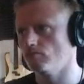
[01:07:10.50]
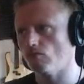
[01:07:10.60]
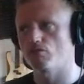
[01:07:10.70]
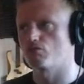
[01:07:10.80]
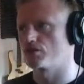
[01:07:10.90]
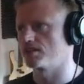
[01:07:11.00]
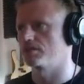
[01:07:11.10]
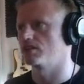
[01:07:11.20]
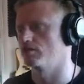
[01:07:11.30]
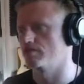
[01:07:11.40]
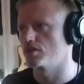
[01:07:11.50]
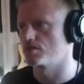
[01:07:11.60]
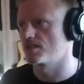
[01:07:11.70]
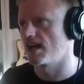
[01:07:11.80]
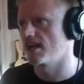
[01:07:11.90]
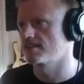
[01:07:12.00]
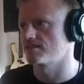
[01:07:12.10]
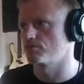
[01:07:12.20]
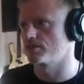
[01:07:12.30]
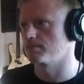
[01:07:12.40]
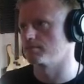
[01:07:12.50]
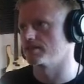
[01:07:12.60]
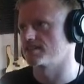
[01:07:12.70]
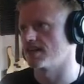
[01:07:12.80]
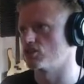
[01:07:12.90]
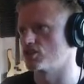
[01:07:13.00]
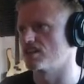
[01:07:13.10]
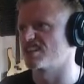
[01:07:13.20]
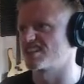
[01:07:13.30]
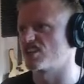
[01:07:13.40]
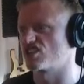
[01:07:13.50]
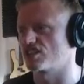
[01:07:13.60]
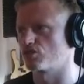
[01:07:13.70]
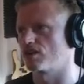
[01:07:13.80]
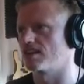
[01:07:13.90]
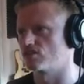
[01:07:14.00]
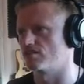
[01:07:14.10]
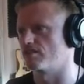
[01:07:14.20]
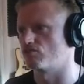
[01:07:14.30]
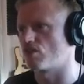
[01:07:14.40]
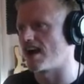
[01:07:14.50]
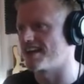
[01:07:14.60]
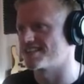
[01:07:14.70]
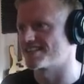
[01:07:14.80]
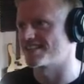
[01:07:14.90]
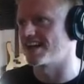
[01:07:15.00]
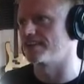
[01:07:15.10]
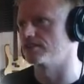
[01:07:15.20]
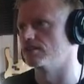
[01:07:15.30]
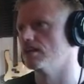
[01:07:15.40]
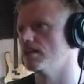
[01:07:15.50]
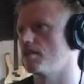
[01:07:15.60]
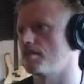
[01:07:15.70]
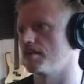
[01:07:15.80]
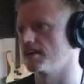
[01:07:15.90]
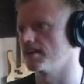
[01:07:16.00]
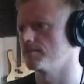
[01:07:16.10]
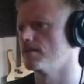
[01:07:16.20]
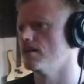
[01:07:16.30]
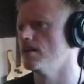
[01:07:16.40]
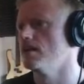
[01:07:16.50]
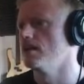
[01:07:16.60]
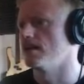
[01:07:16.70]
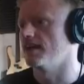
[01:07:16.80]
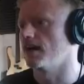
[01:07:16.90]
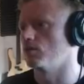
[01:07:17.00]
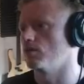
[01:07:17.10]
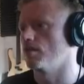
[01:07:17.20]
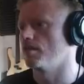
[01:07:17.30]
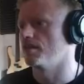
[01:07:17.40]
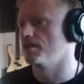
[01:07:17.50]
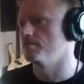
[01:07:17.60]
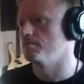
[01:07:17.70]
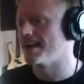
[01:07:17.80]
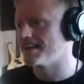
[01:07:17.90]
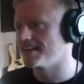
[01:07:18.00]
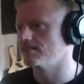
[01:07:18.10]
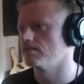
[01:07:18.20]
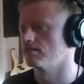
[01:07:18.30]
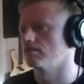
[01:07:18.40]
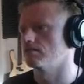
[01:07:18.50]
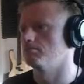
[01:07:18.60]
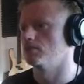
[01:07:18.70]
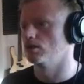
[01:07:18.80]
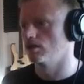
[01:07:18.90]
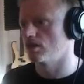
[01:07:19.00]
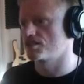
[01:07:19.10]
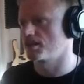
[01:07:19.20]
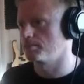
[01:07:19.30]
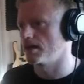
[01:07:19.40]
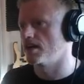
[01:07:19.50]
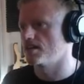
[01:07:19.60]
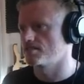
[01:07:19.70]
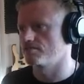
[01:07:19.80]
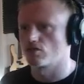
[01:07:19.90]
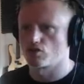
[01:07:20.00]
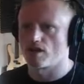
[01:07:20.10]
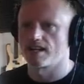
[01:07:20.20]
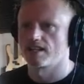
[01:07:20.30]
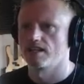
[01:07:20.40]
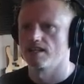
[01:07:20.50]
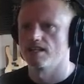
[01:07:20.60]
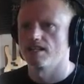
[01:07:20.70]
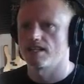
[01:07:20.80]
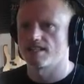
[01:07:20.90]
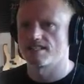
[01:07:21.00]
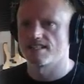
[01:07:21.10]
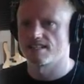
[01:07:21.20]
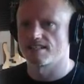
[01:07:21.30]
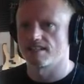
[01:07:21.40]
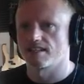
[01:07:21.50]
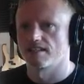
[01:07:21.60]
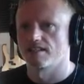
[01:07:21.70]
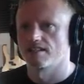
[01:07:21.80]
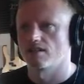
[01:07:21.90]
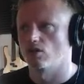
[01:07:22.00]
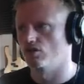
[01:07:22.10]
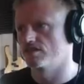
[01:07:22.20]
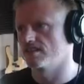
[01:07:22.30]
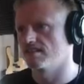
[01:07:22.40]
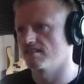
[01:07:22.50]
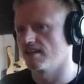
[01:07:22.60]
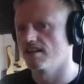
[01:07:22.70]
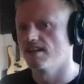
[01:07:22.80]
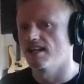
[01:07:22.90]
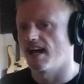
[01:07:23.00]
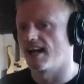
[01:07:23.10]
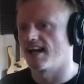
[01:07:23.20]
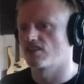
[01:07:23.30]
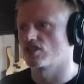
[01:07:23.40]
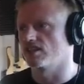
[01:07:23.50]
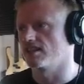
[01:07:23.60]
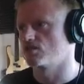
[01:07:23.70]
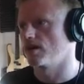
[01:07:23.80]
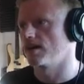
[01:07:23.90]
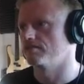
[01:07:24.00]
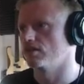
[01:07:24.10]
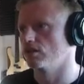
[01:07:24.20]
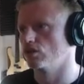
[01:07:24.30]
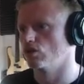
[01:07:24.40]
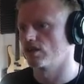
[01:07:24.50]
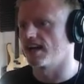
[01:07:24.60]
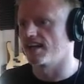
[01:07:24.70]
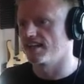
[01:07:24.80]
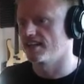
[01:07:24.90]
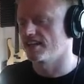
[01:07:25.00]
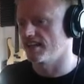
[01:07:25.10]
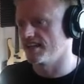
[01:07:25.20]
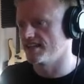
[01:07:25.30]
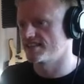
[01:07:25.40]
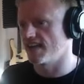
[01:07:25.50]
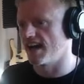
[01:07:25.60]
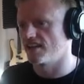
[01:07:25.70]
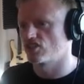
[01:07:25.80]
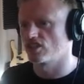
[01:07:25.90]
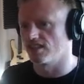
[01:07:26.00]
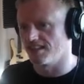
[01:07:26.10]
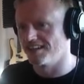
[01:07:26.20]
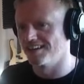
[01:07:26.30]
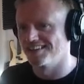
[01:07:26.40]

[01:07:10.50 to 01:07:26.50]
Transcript: Really, really love using that to really build tension and essentially create sort of a riser style thing. Now, the main melodic part of the track is this thing underneath it. And actually, as well, if you look at it, it's actually